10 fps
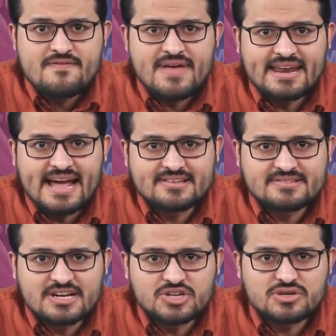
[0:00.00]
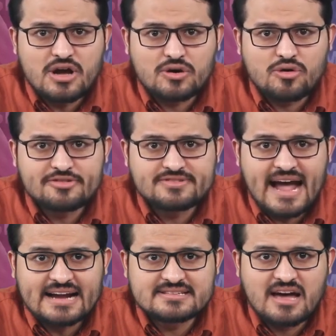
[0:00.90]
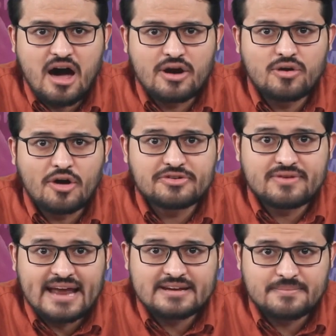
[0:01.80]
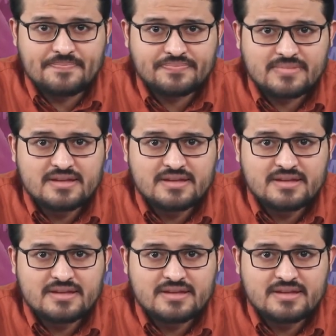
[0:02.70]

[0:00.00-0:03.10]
that extinction across taxa are not random.